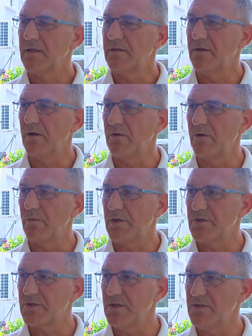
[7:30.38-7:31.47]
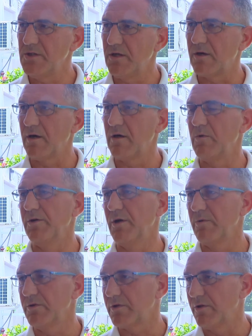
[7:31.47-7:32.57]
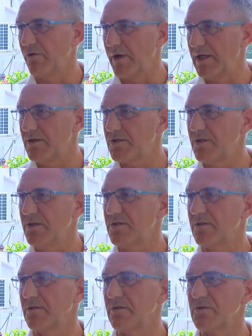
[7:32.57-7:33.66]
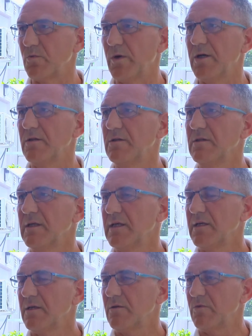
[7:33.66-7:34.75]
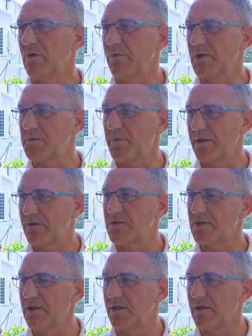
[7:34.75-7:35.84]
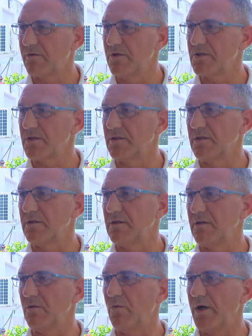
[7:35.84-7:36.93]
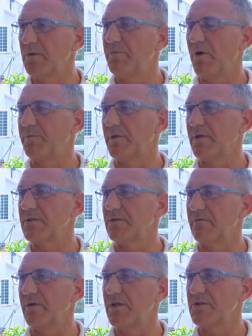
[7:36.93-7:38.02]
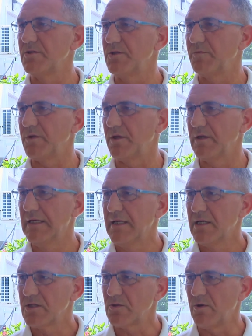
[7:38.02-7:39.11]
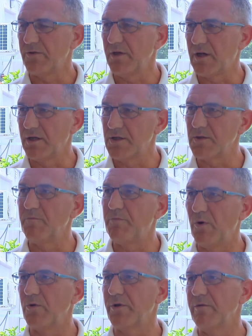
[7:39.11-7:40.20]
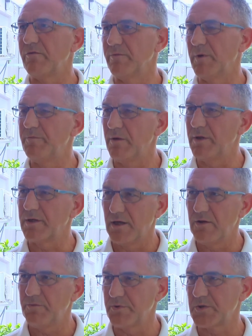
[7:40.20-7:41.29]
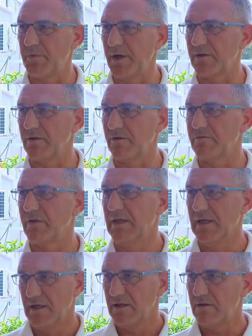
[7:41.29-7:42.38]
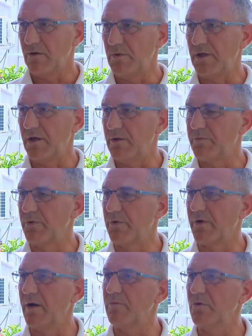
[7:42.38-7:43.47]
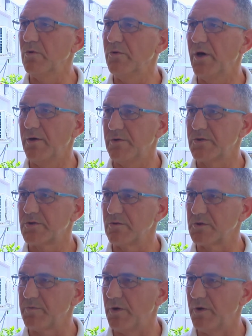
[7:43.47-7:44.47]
now that we see Zika. We're now into the rainy season as well, when we expect to see an increase in the wild population of Aedes aegypti. So I think it is important from a public health perspective that we get the program rolled out as soon as